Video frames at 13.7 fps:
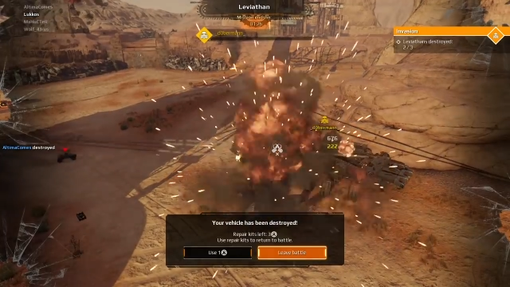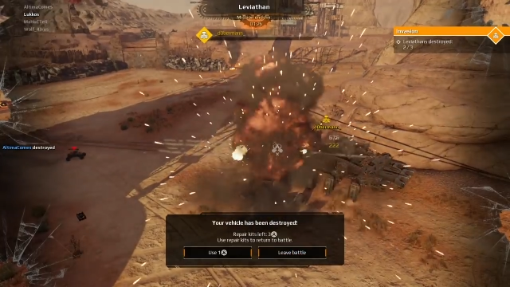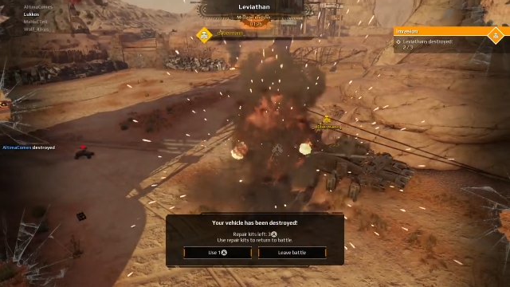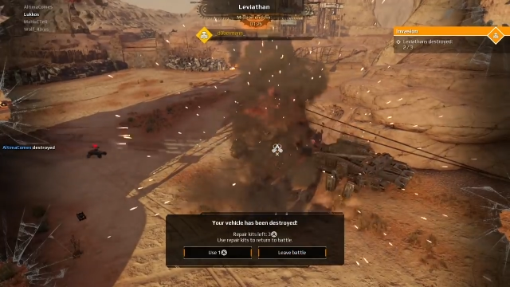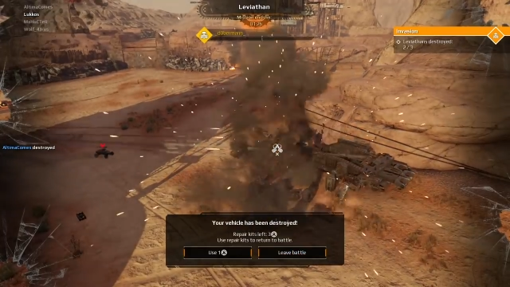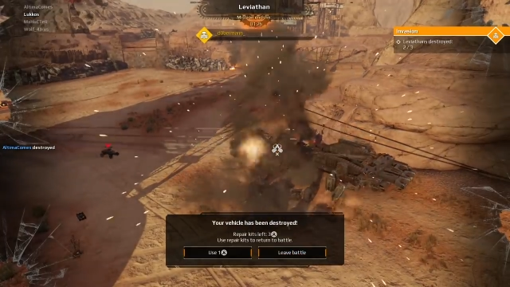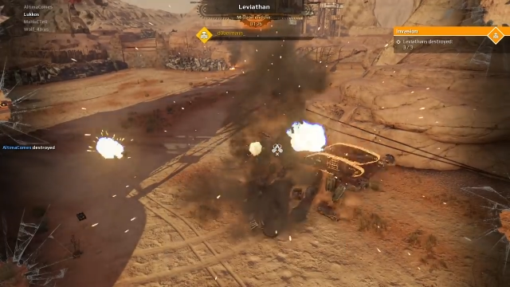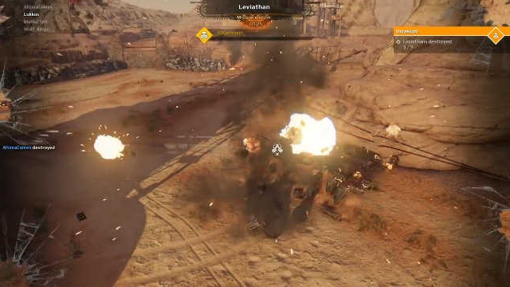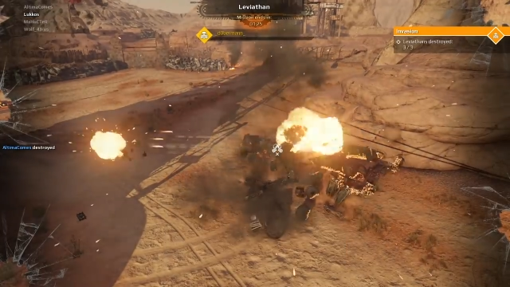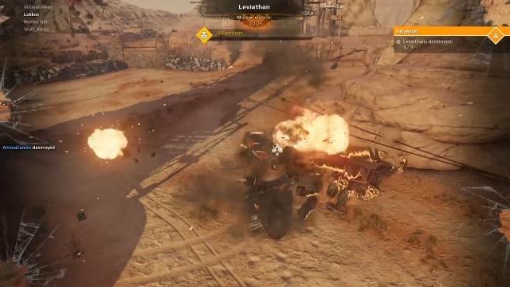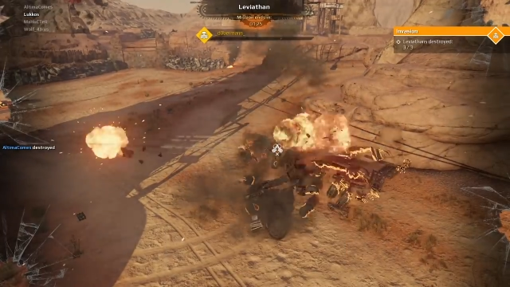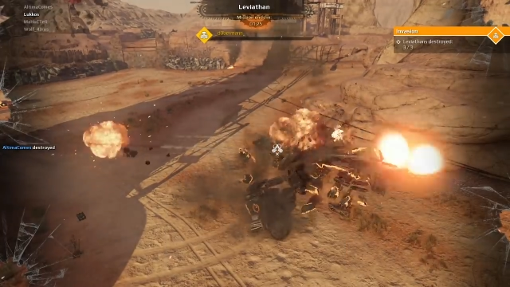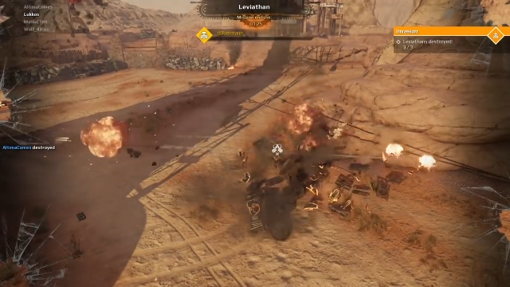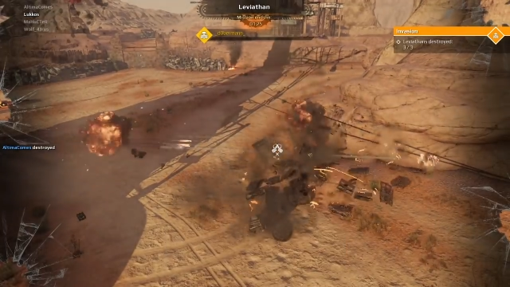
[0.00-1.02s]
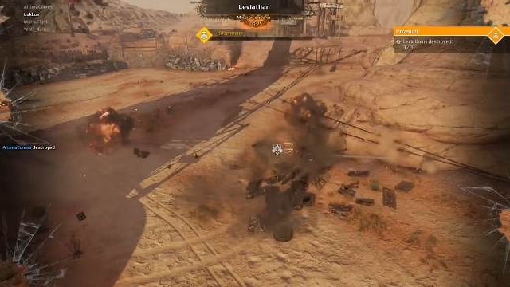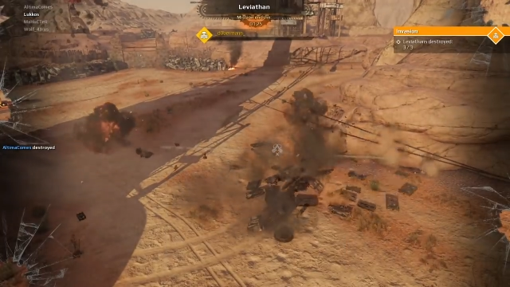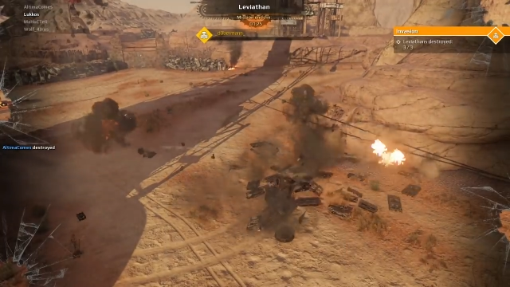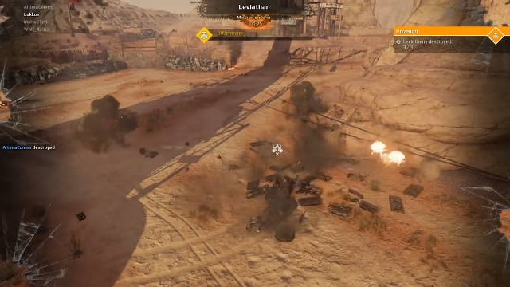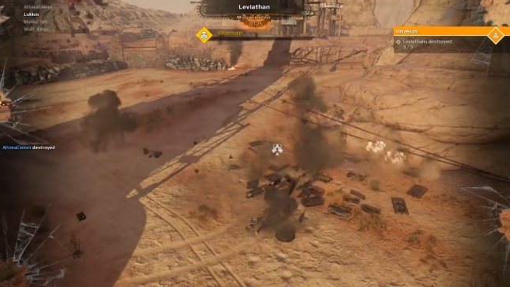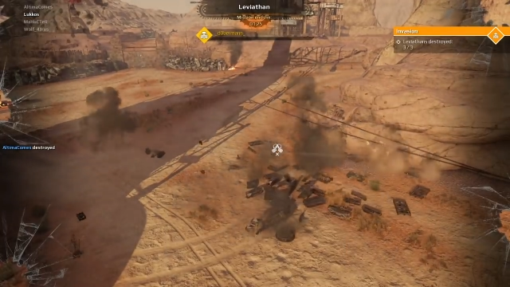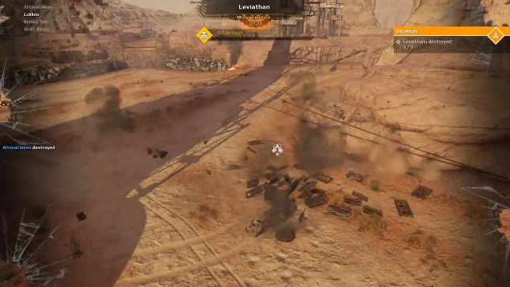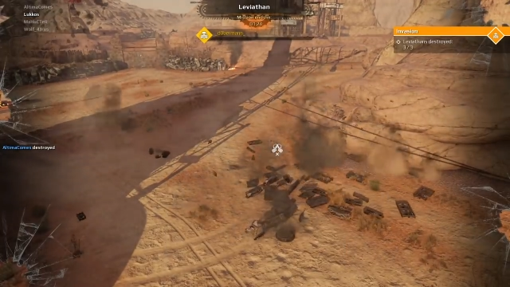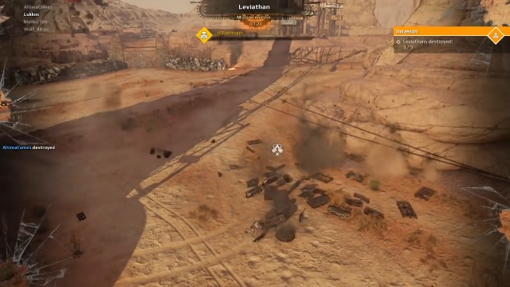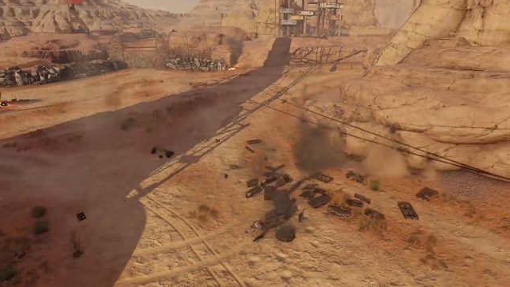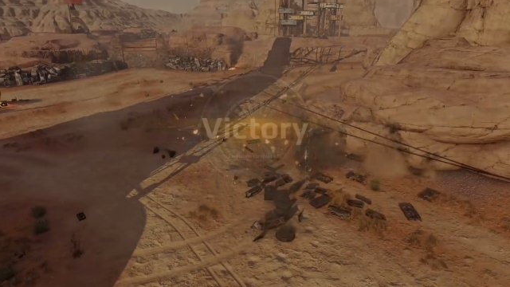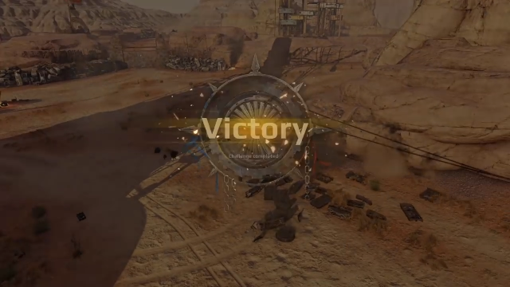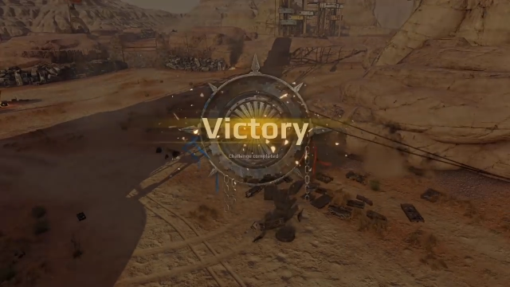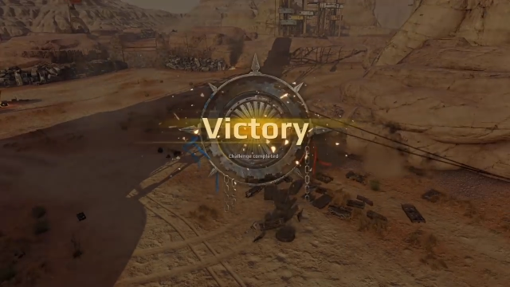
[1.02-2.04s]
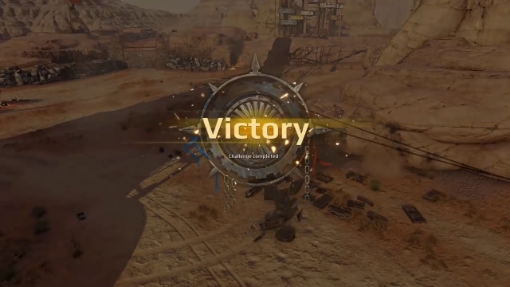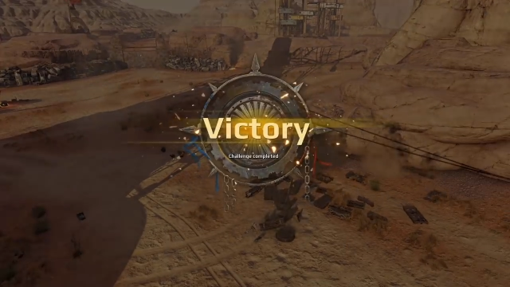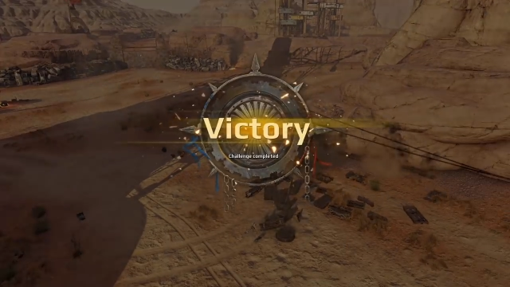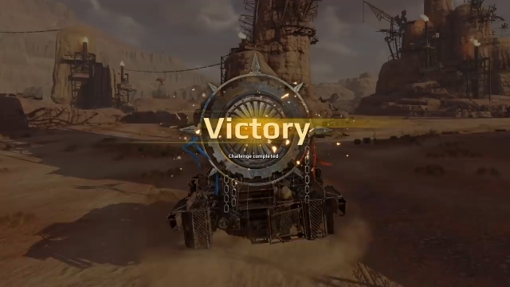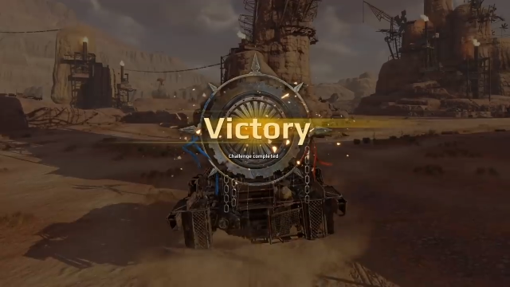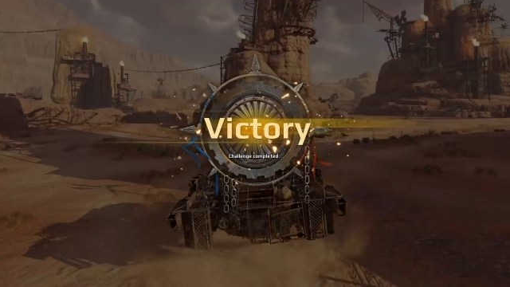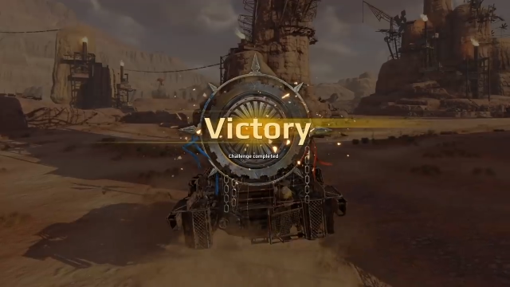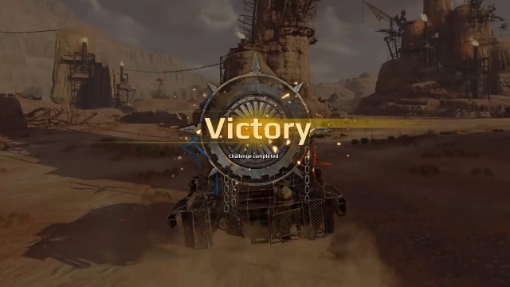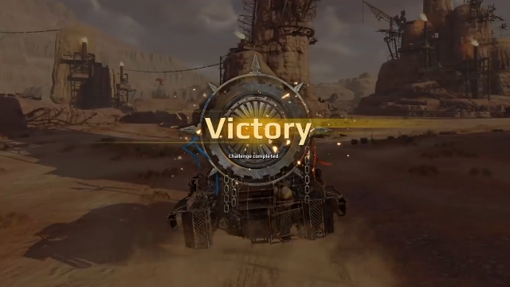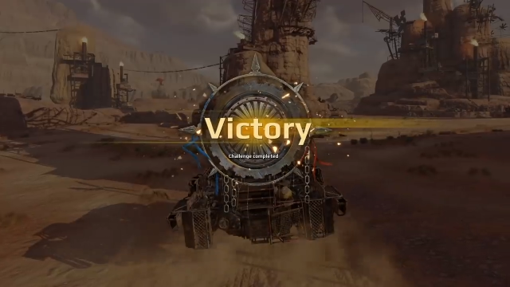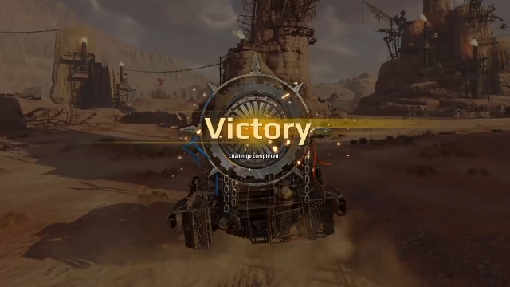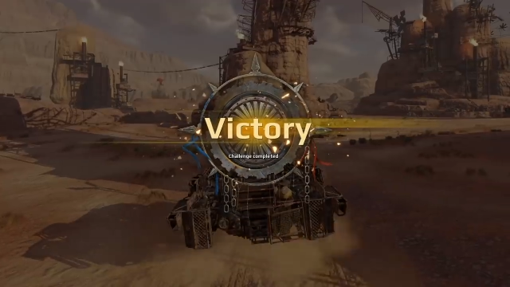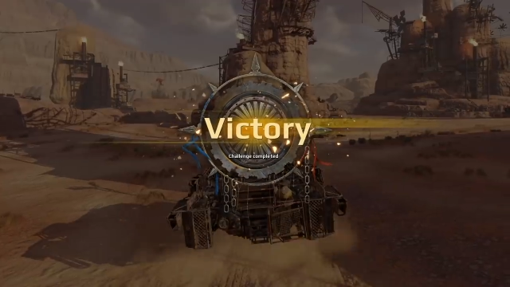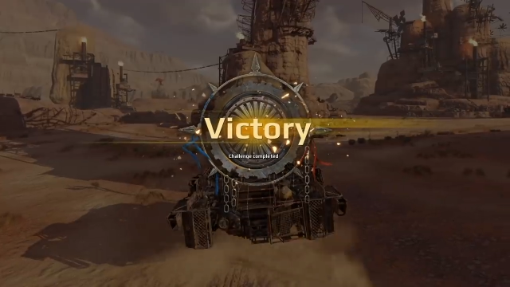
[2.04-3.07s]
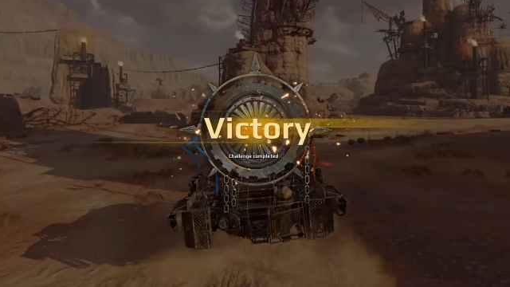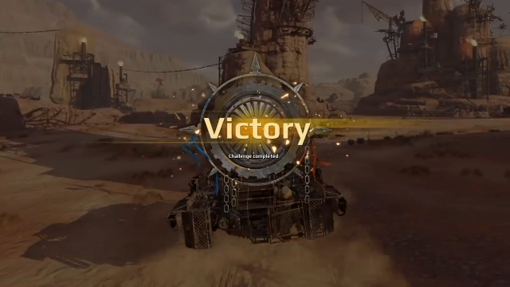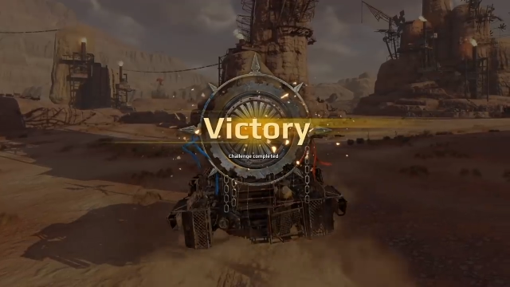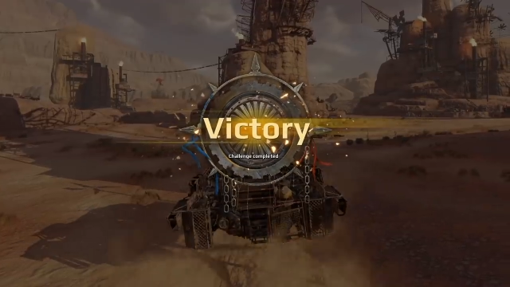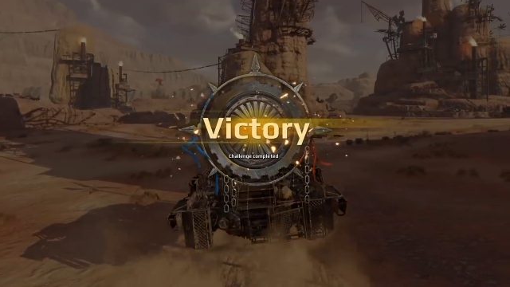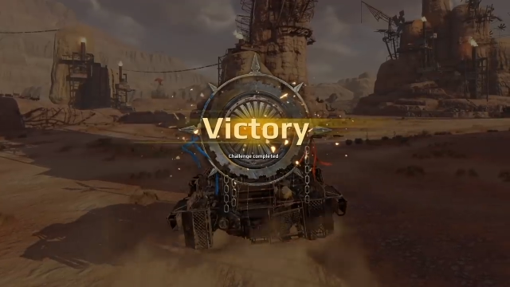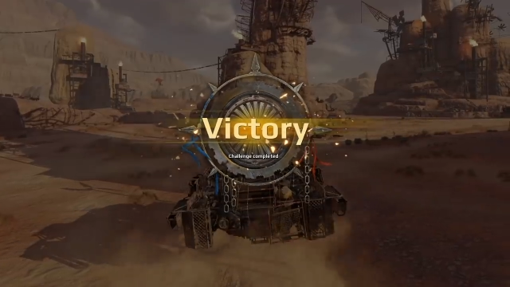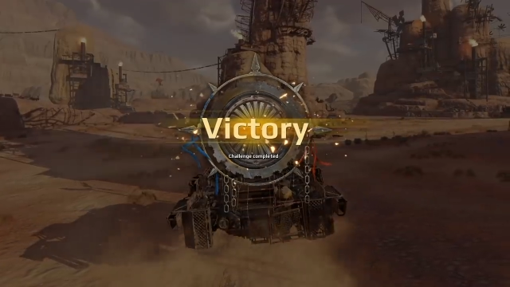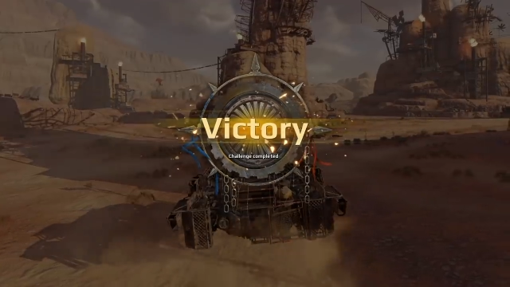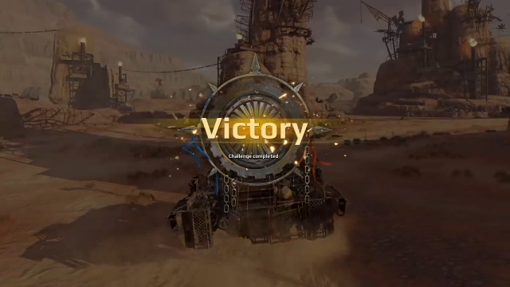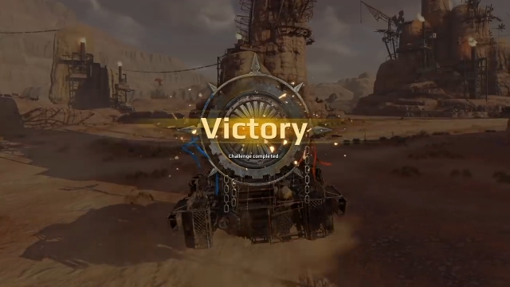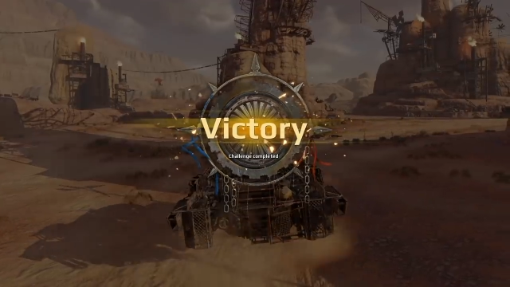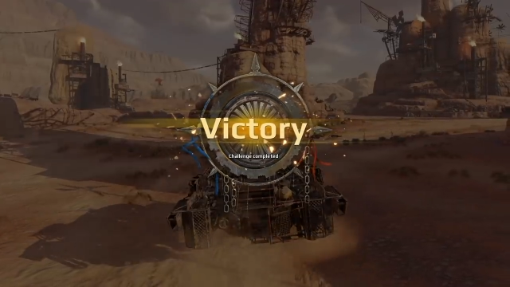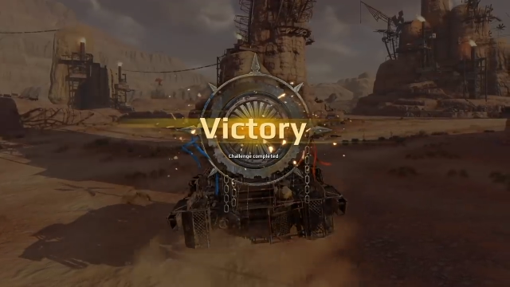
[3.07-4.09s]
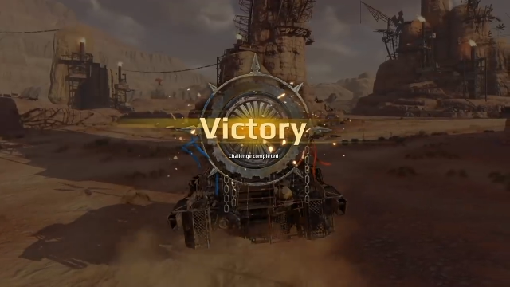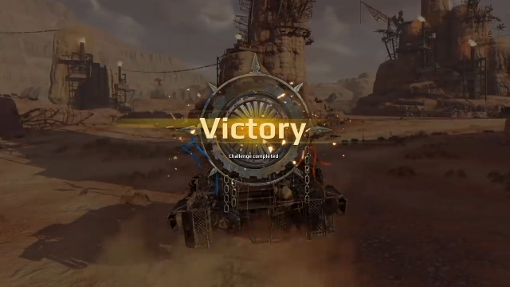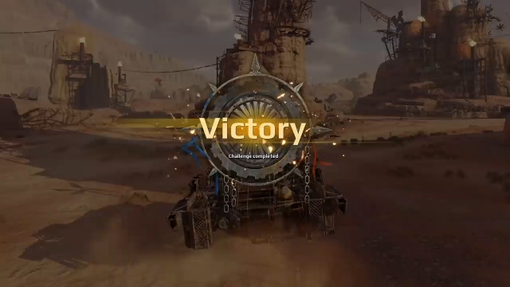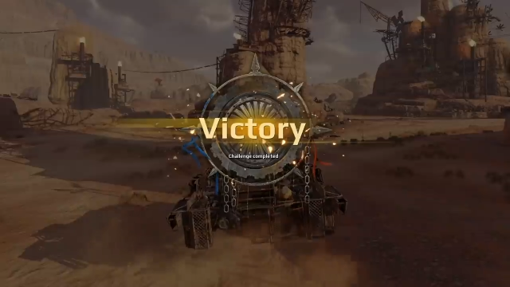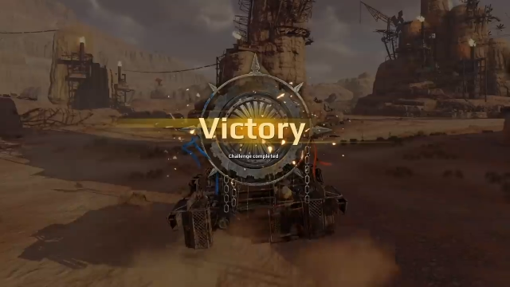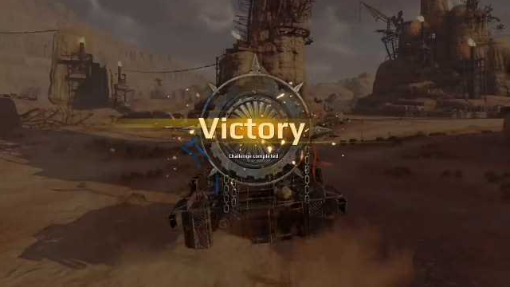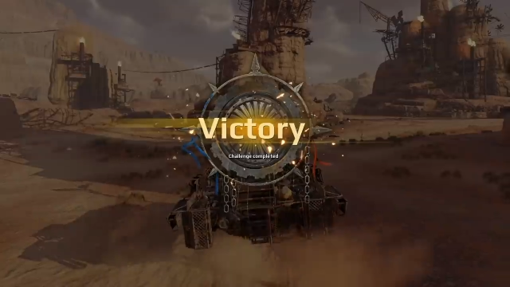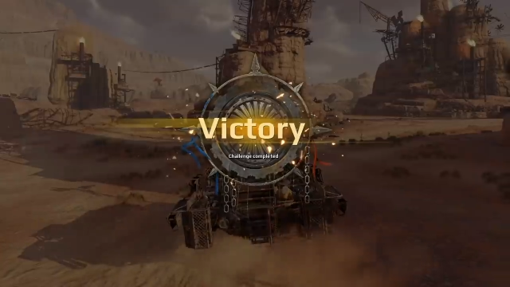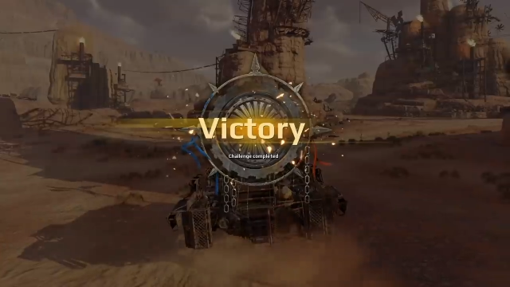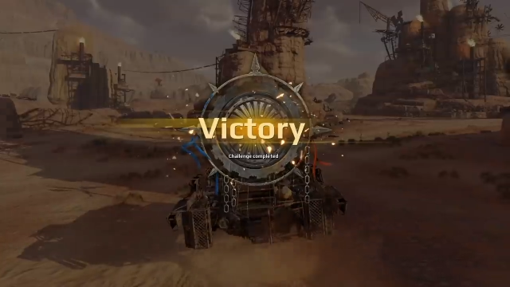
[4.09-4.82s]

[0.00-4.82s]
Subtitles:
No face is visible, so there are no lips to read.